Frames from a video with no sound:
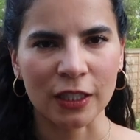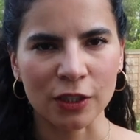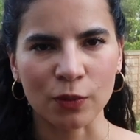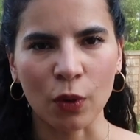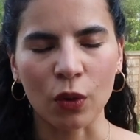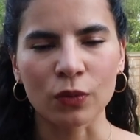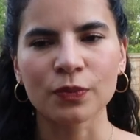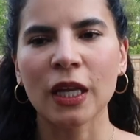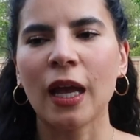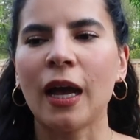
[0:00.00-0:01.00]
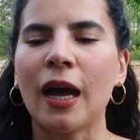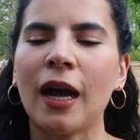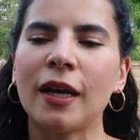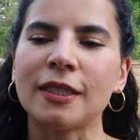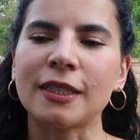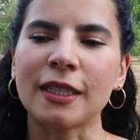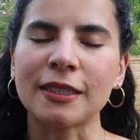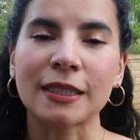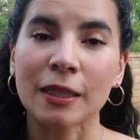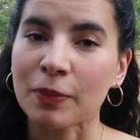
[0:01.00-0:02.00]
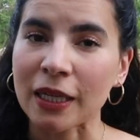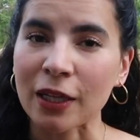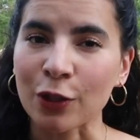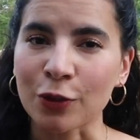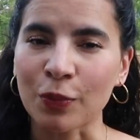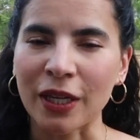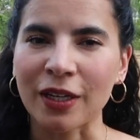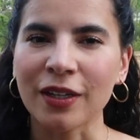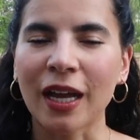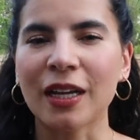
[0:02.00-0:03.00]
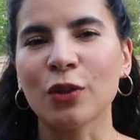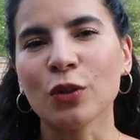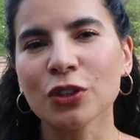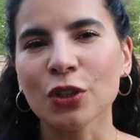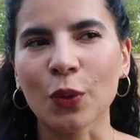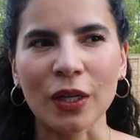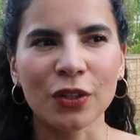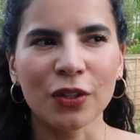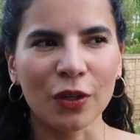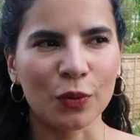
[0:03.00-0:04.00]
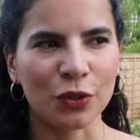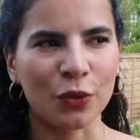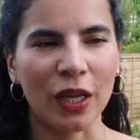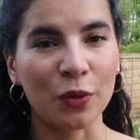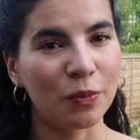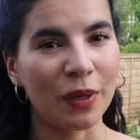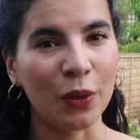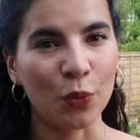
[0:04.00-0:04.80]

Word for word: small. I started sleeping a lot better and also I thought I was okay with my